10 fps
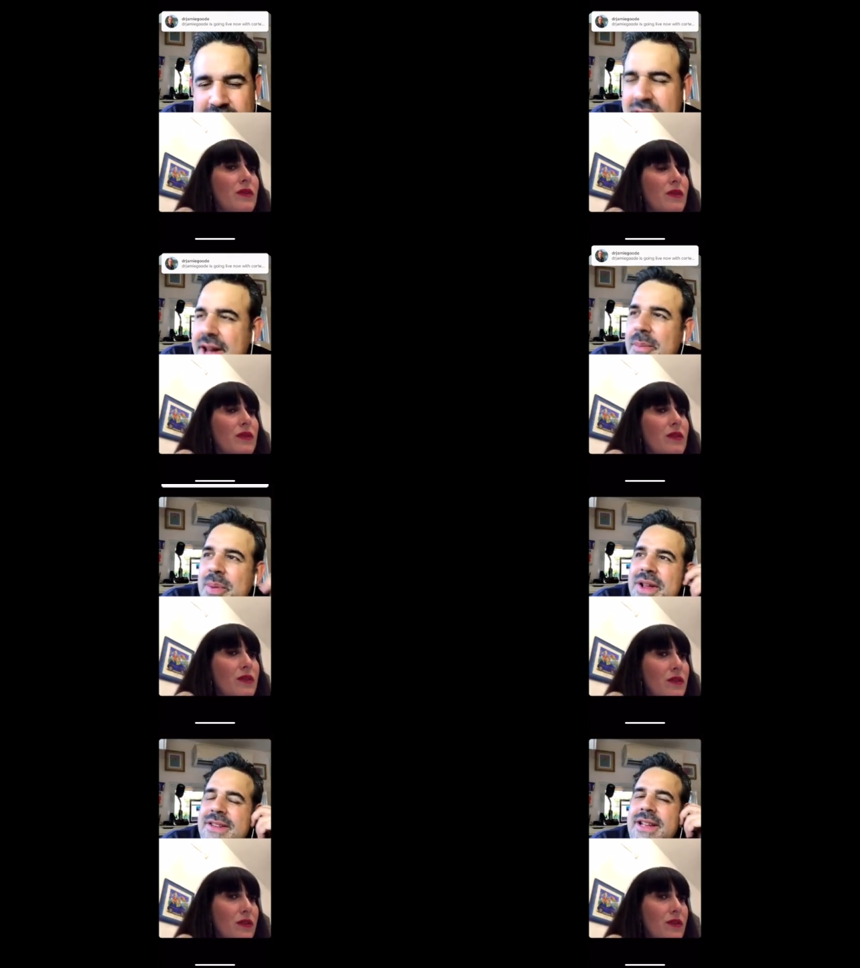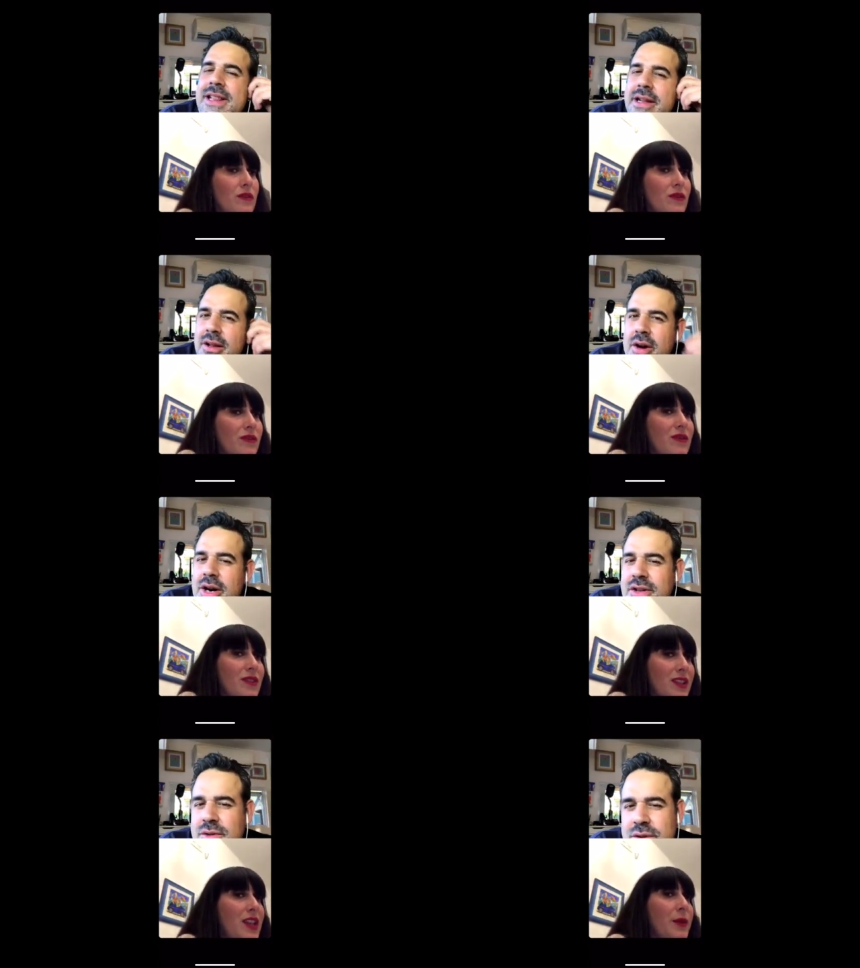Speaker 1: but it's a little hard to
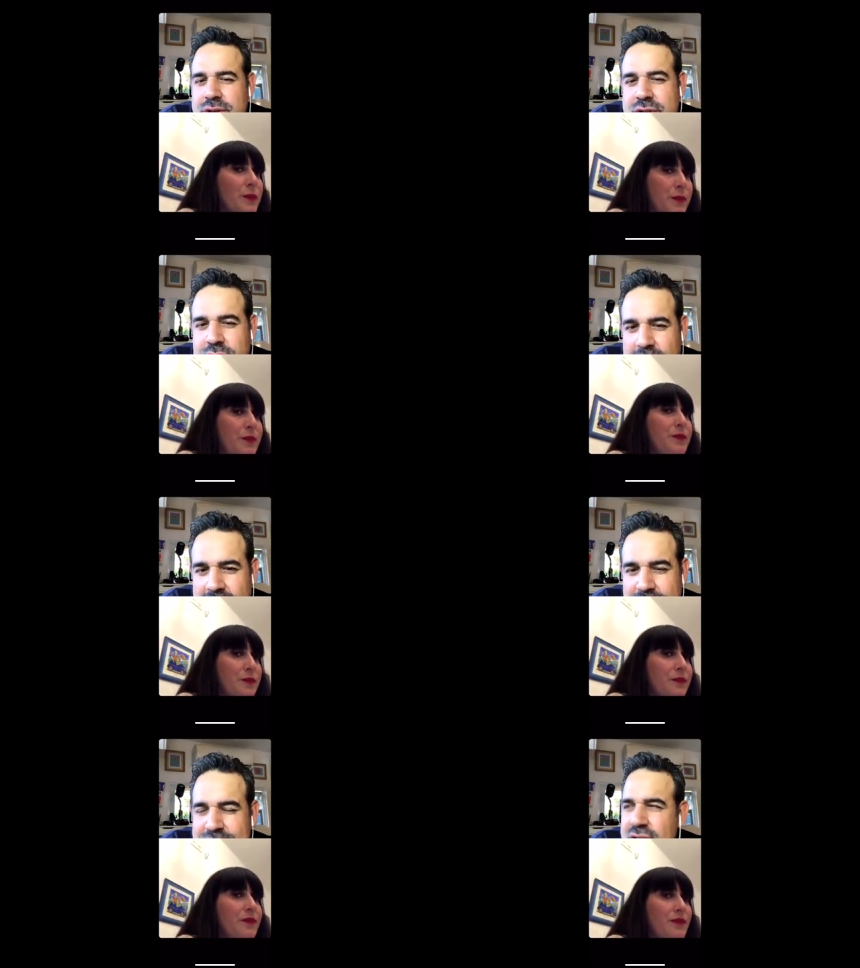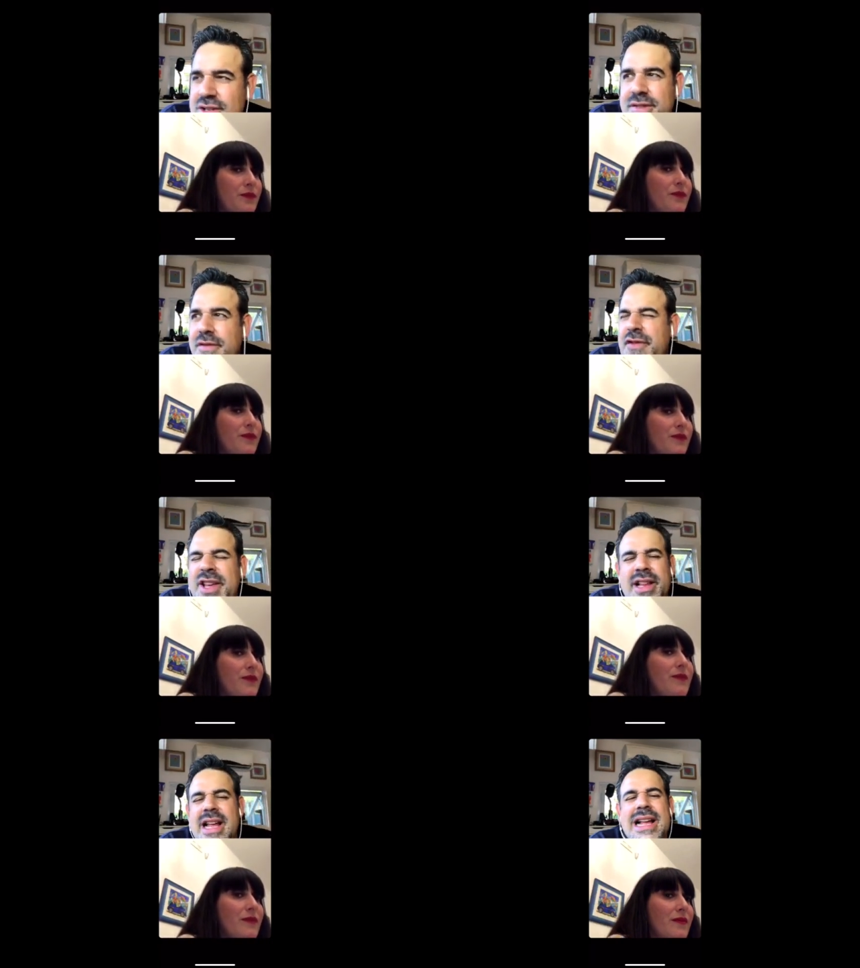describe. It doesn't feel
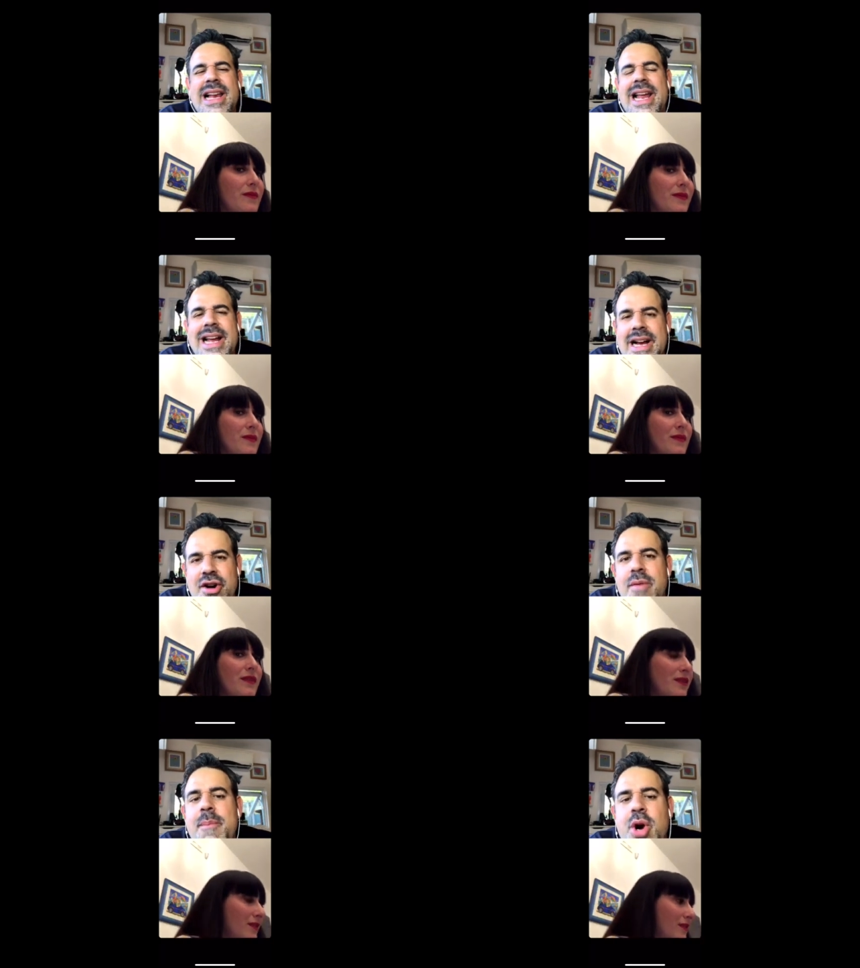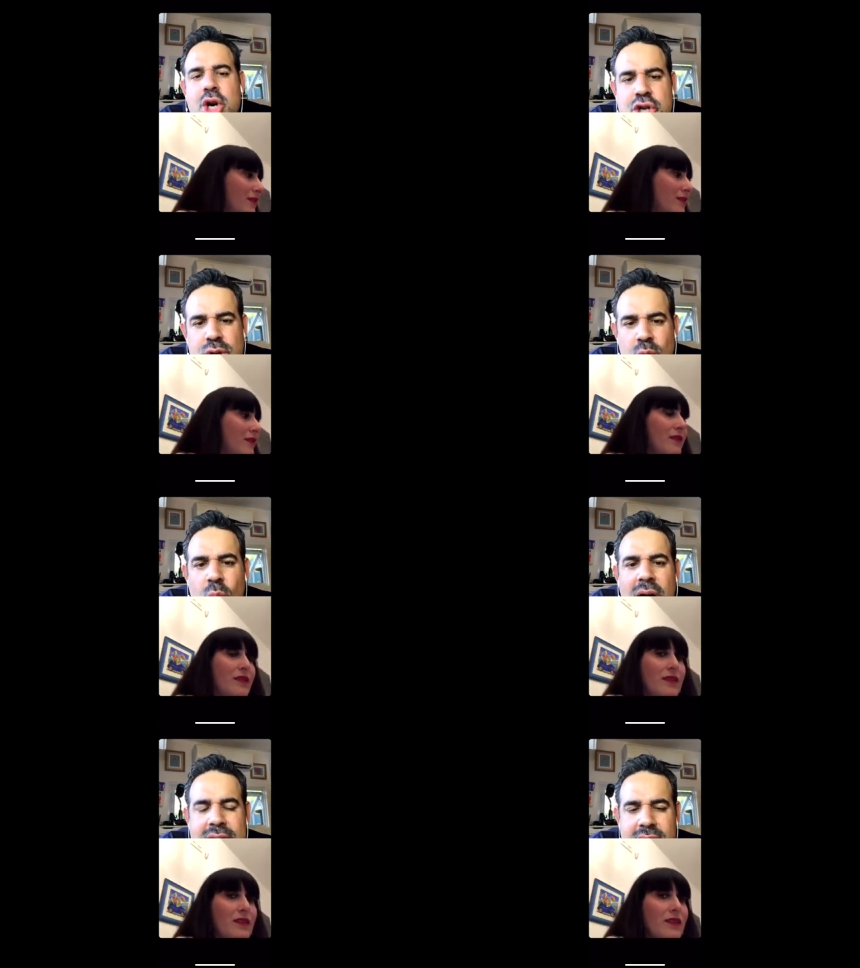like a commercial wine at
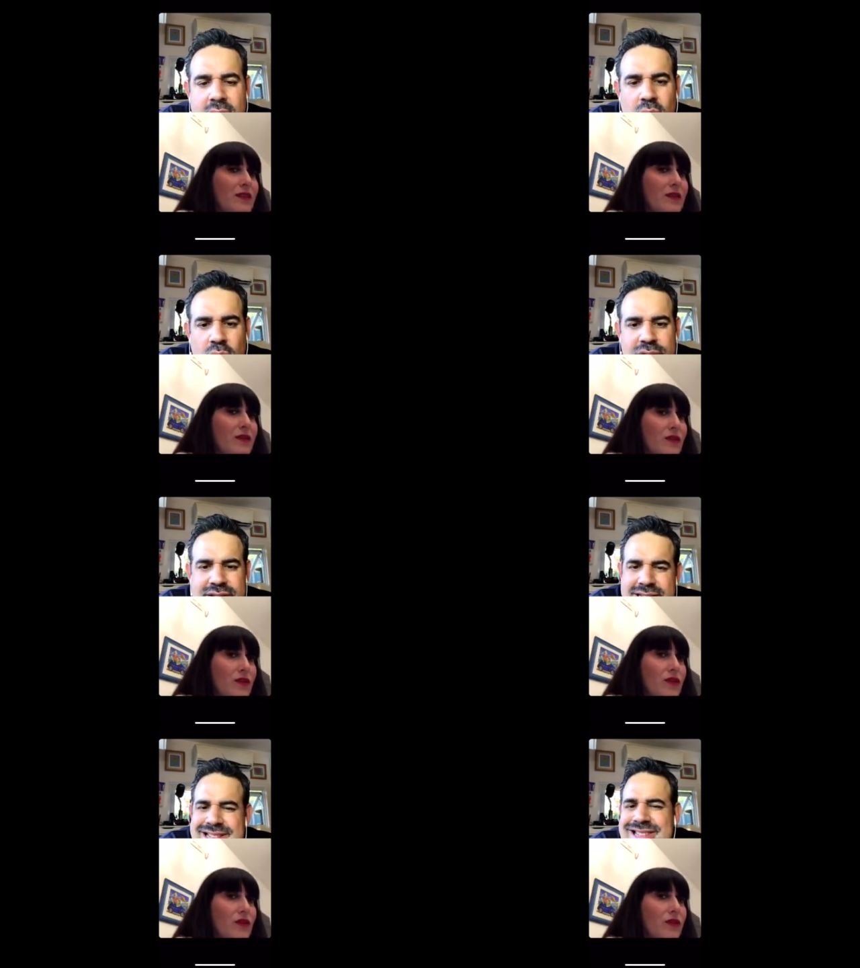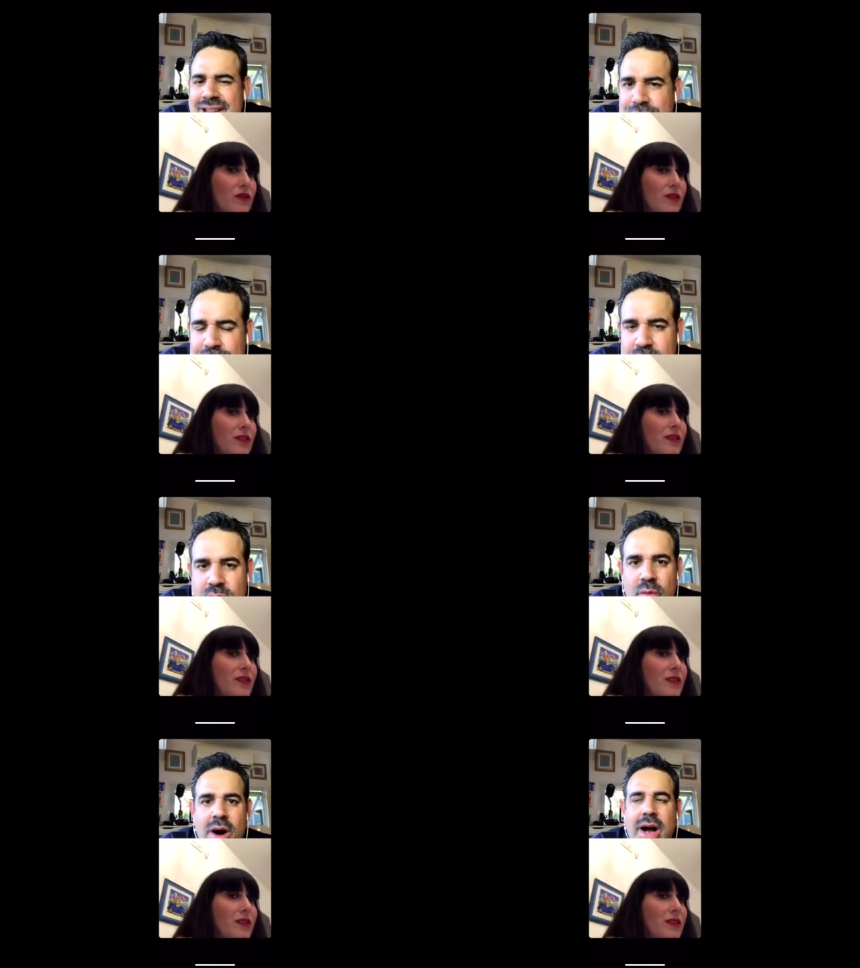all. It's a different
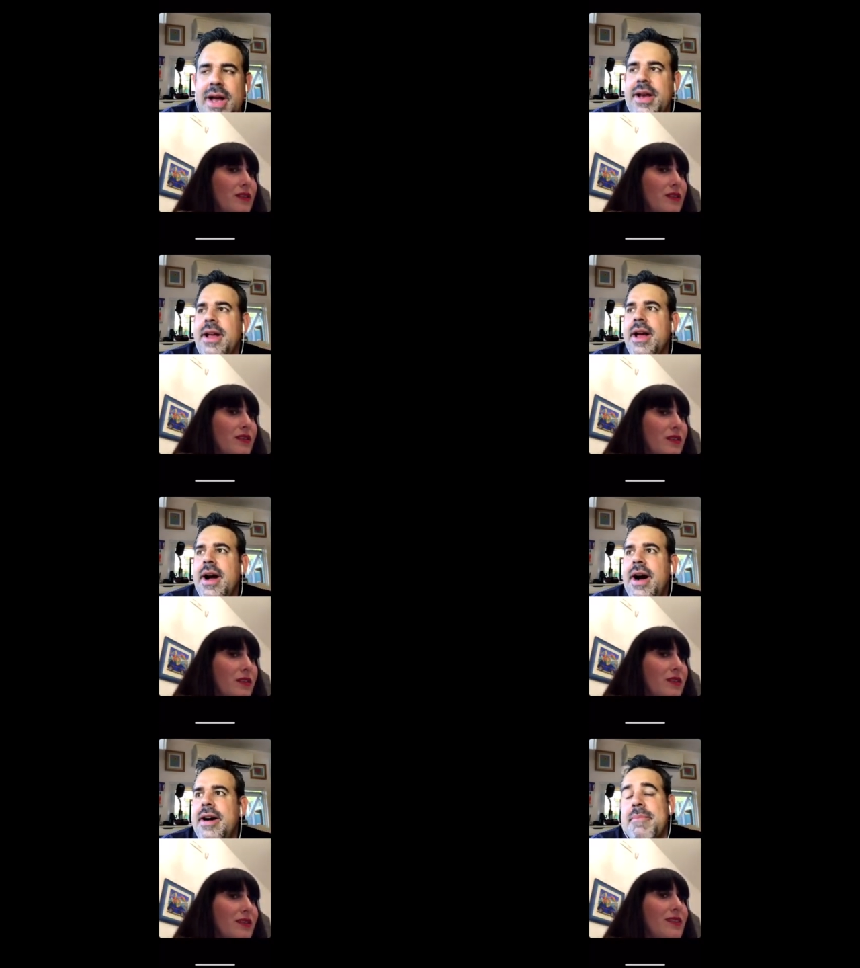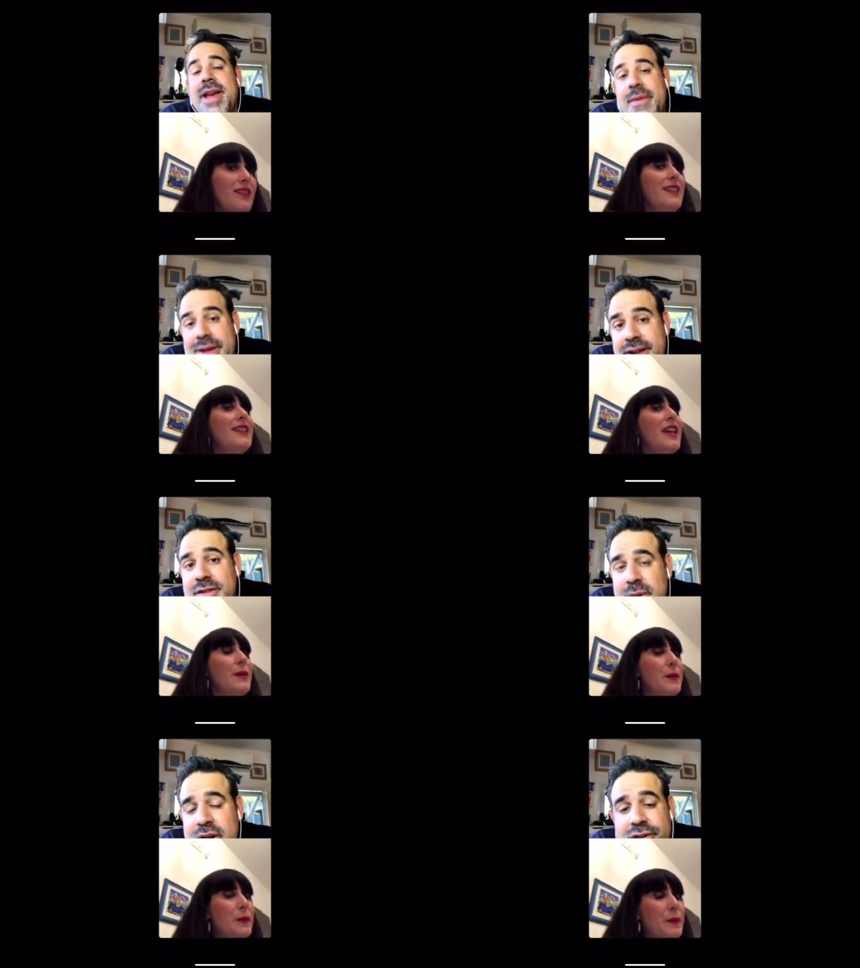wine. Uh, maybe it is because
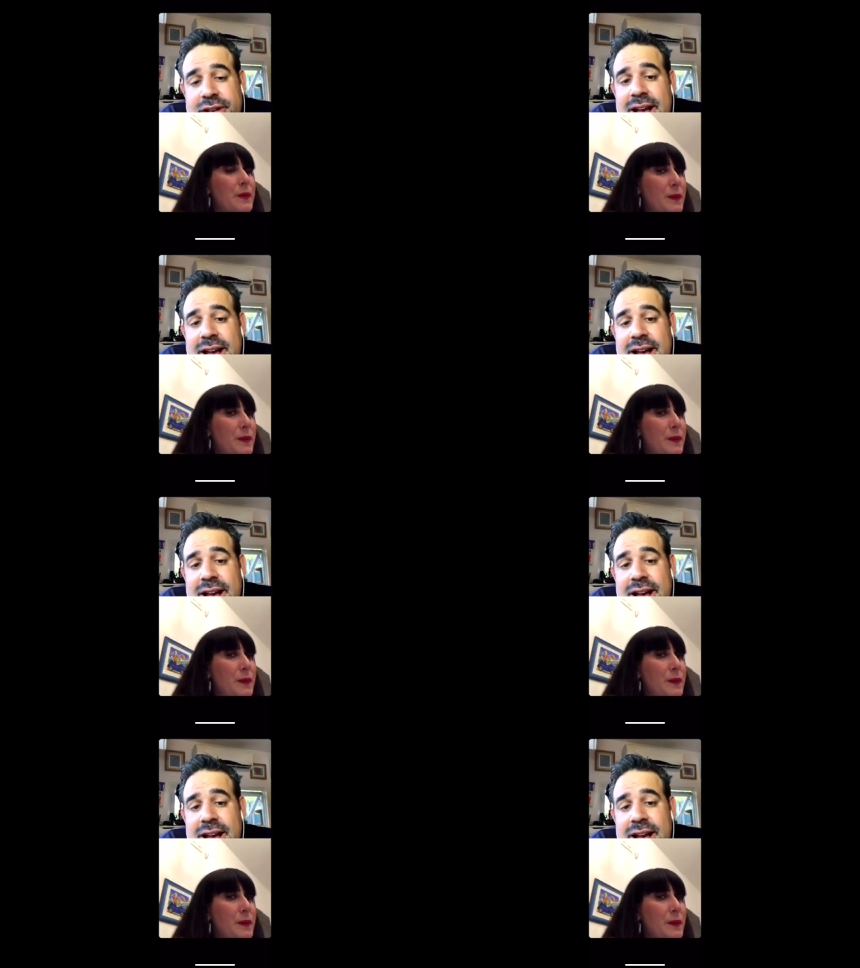I haven't